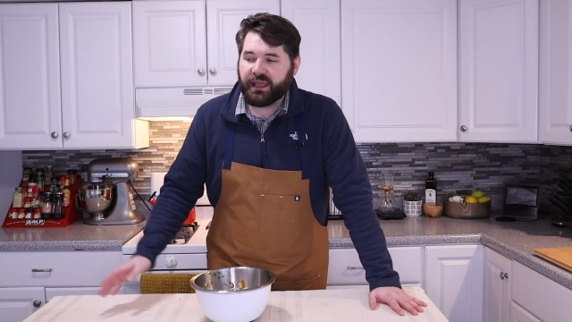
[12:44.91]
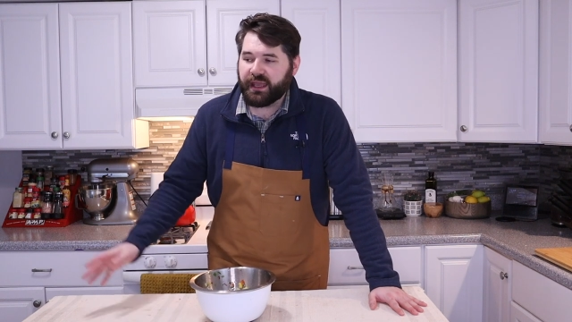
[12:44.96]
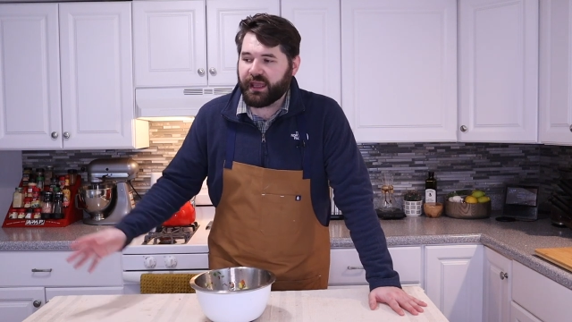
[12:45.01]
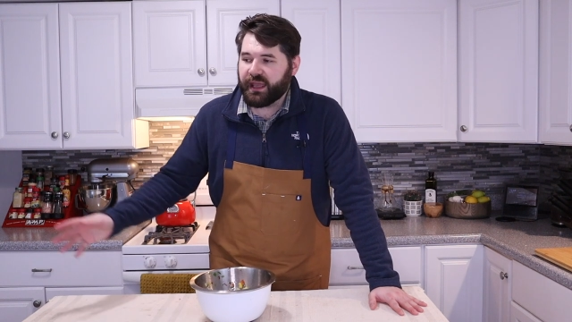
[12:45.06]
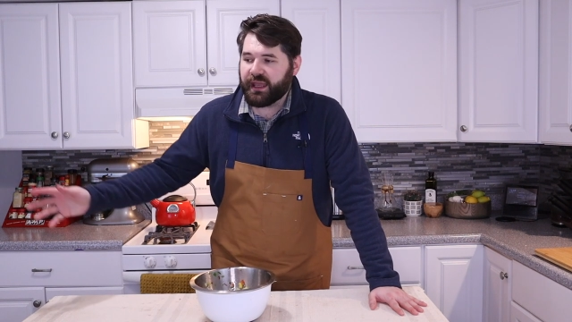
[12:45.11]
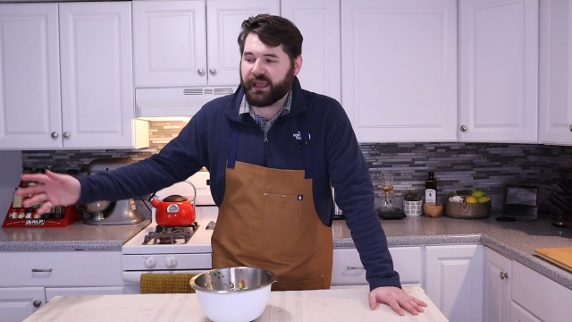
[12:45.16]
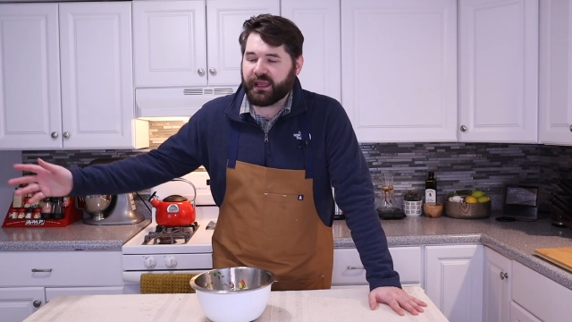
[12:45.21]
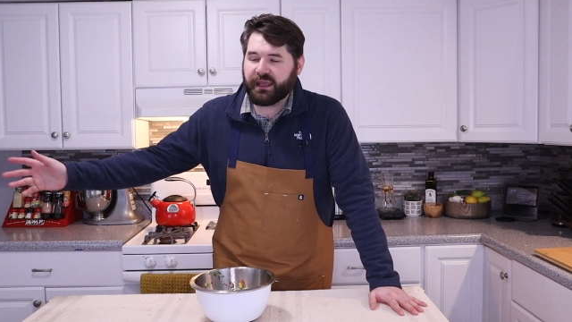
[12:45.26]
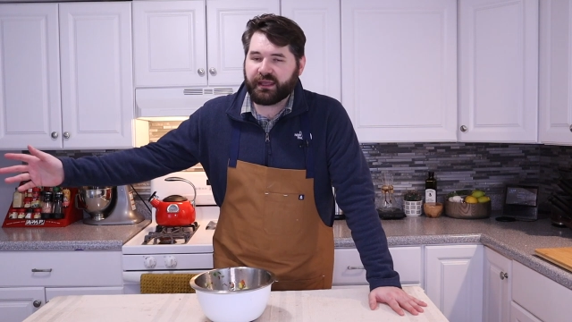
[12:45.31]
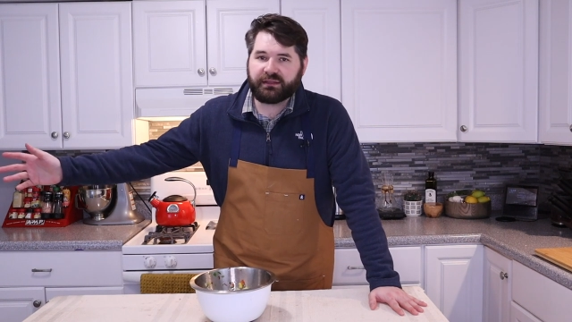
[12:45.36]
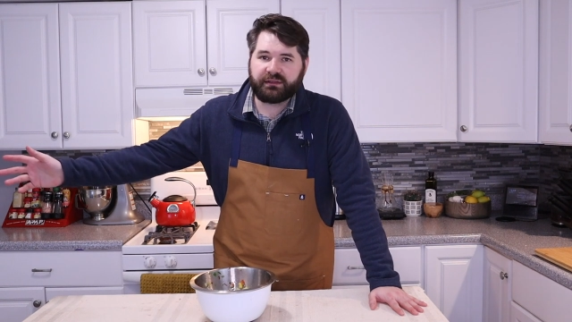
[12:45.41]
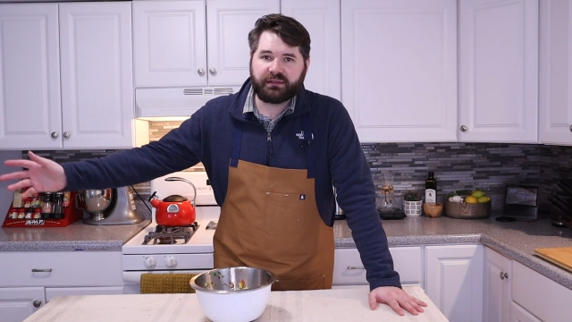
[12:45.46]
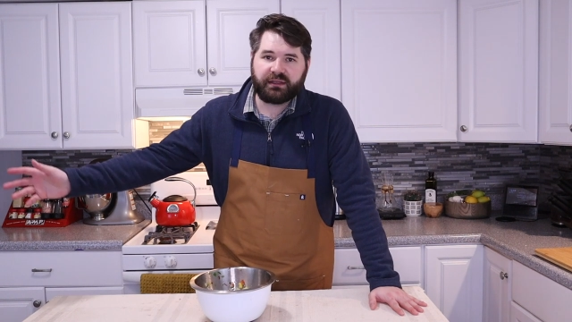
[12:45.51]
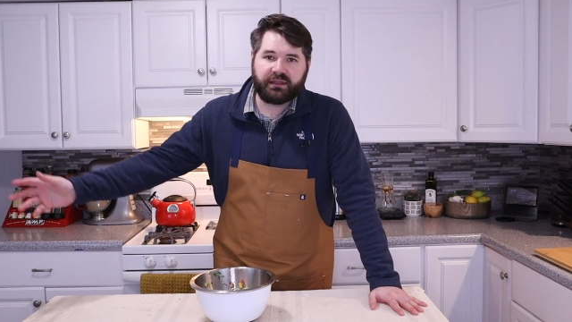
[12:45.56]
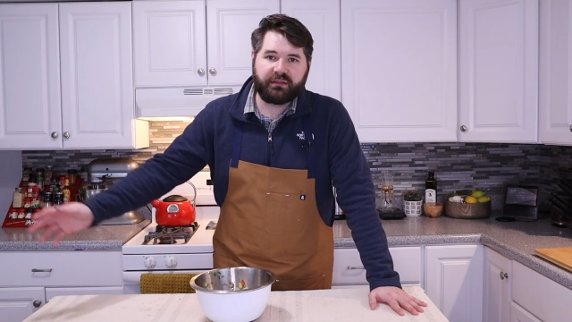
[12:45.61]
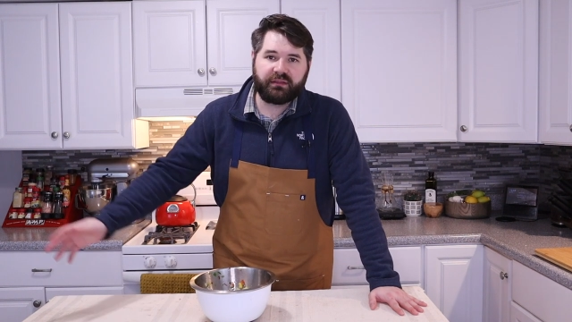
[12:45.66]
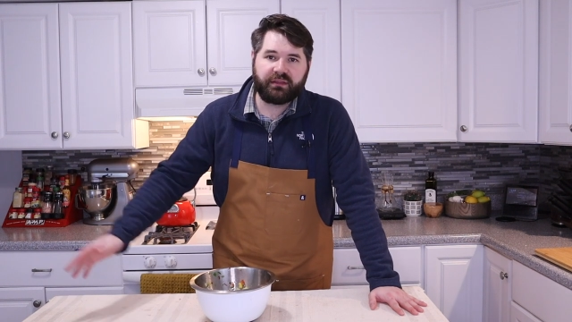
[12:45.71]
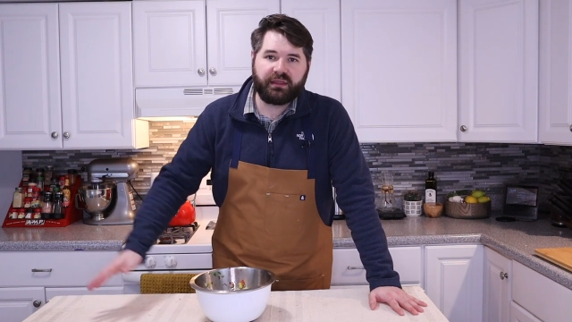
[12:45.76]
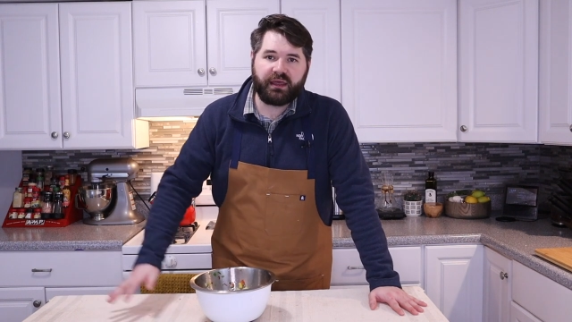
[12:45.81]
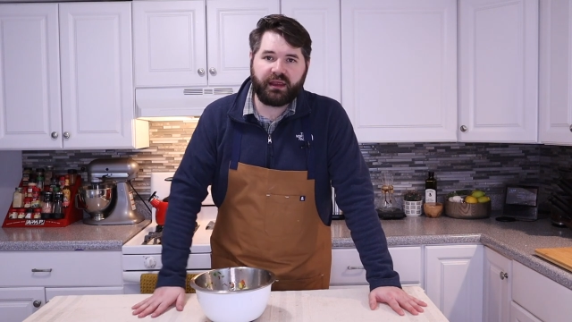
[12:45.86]
And
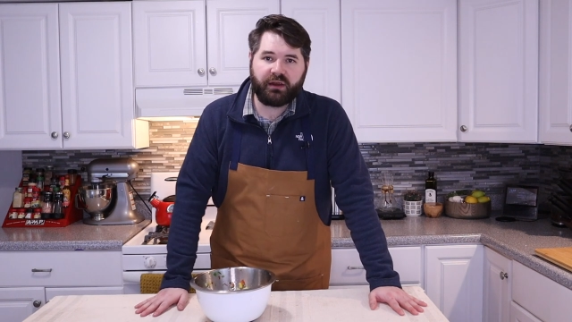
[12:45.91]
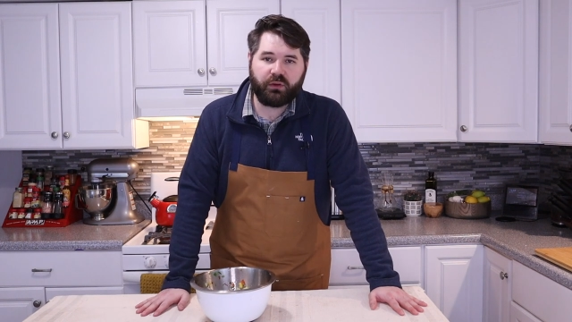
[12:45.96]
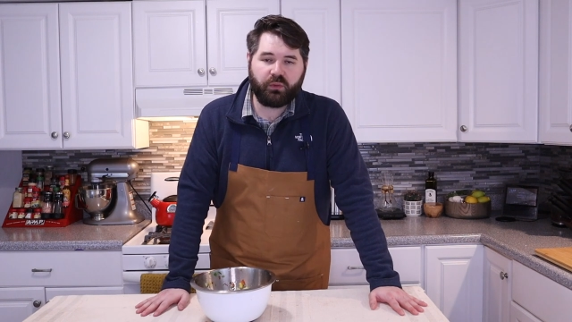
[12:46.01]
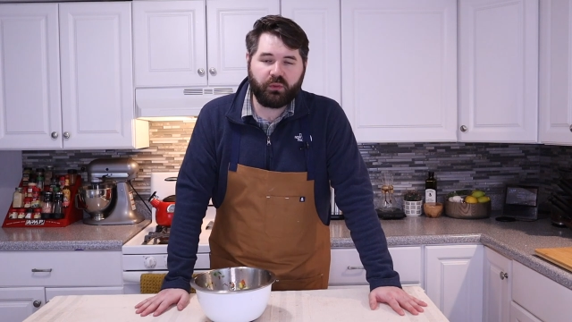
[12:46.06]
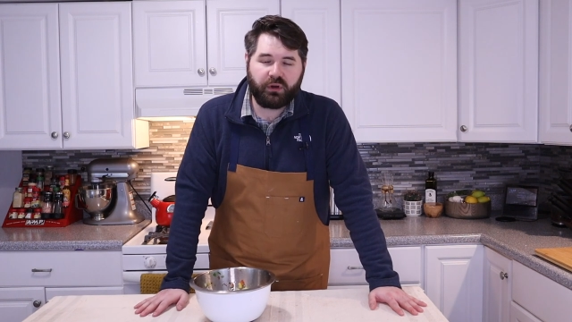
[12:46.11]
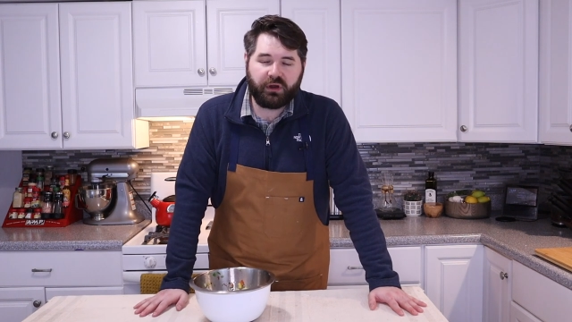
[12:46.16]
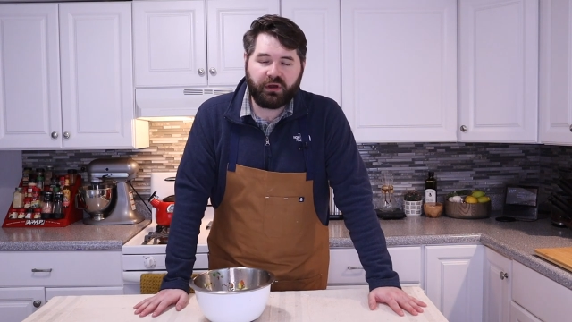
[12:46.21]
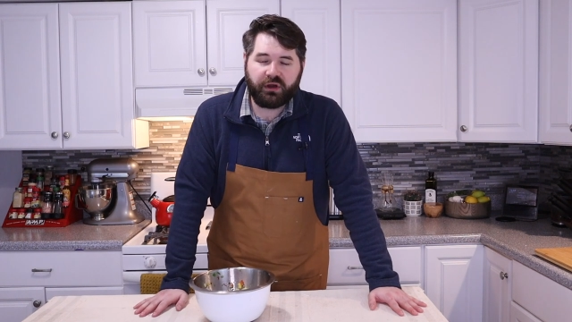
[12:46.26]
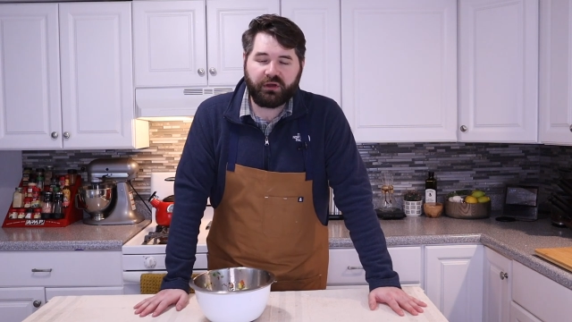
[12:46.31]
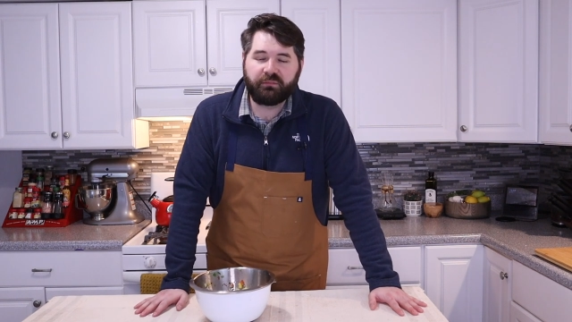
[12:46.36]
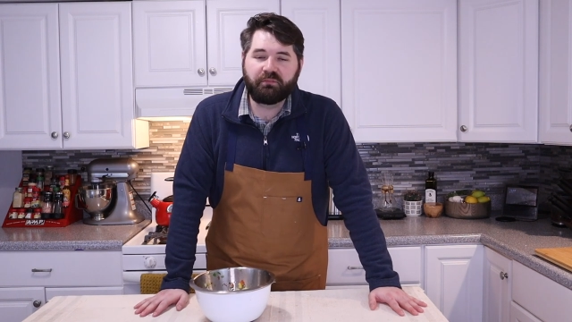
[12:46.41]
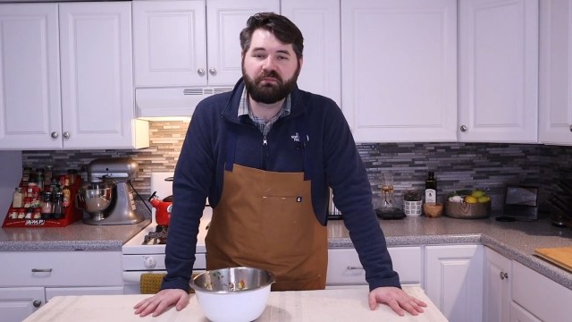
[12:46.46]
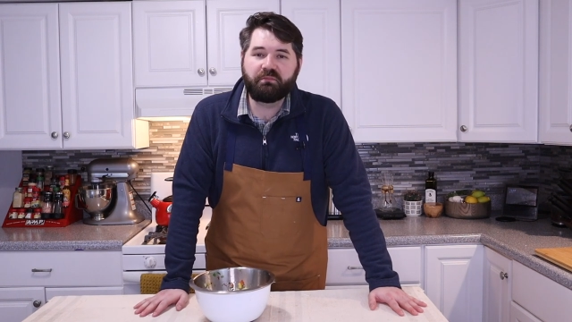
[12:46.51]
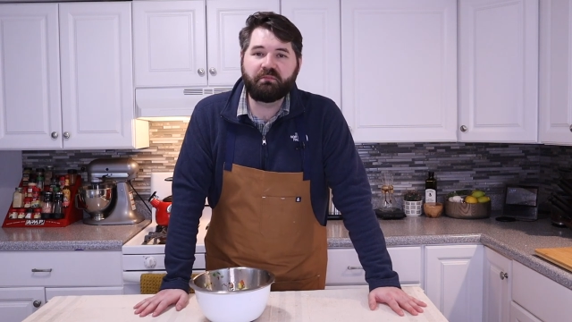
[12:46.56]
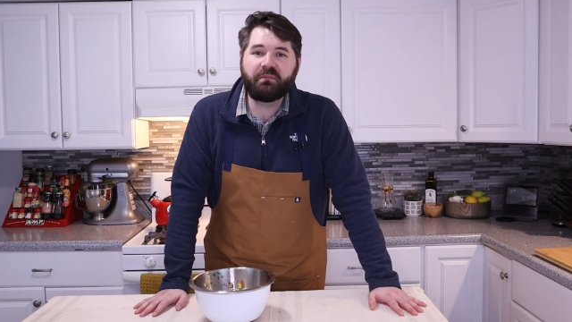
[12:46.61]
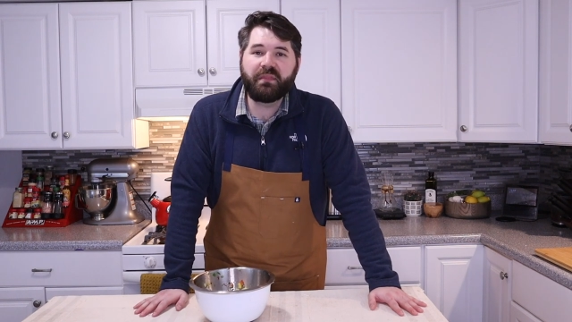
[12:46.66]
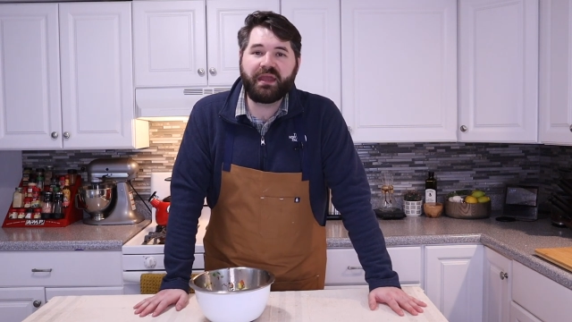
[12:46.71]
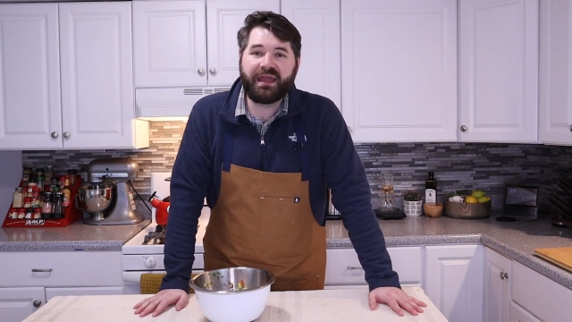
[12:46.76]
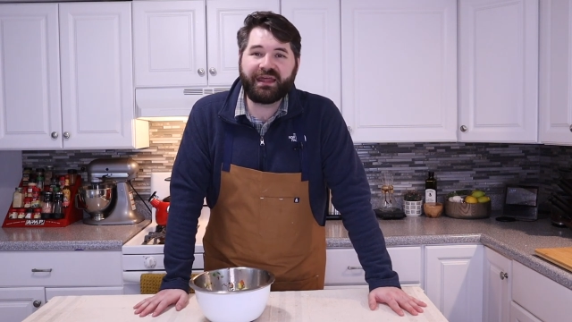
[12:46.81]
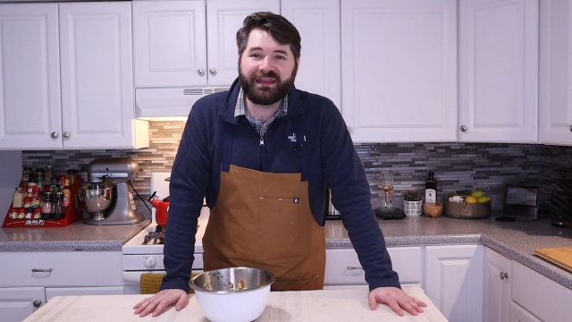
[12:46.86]
there were
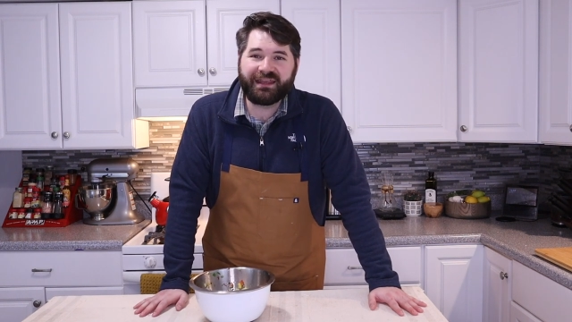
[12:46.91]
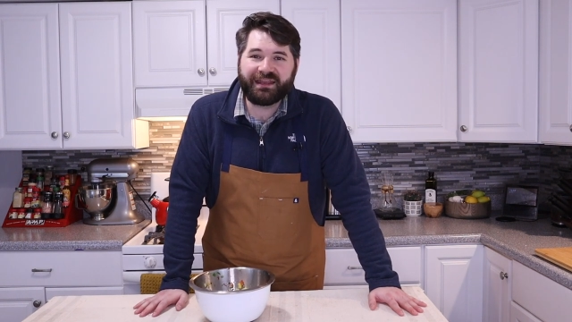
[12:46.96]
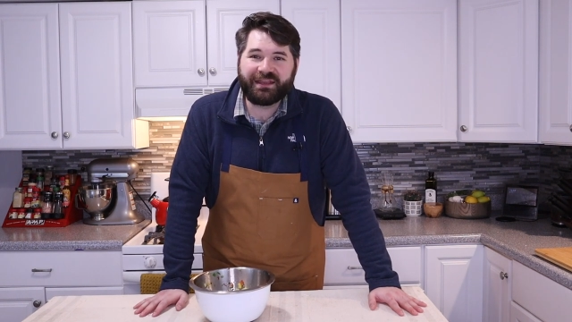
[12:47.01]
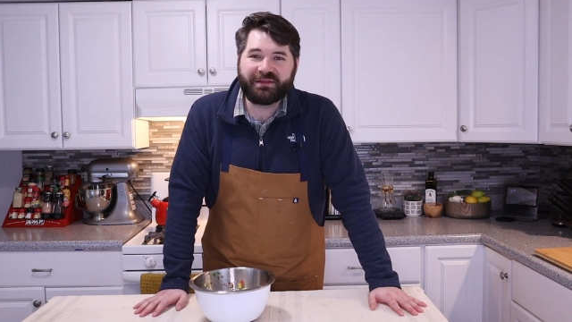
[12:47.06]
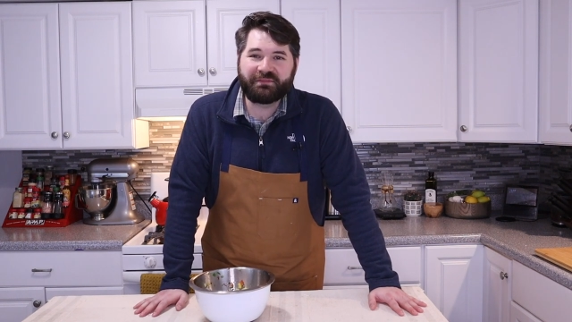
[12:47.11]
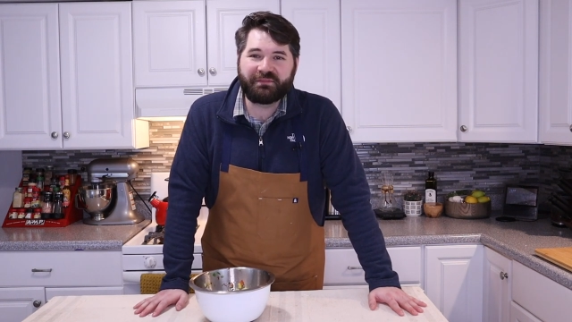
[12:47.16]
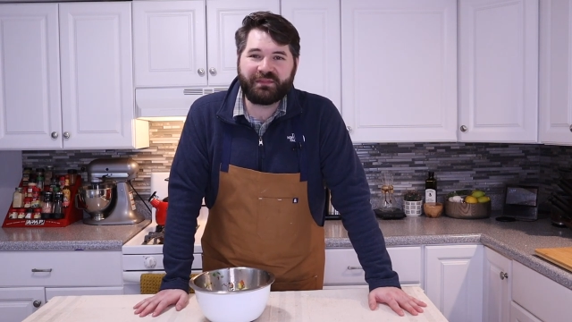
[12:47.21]
many,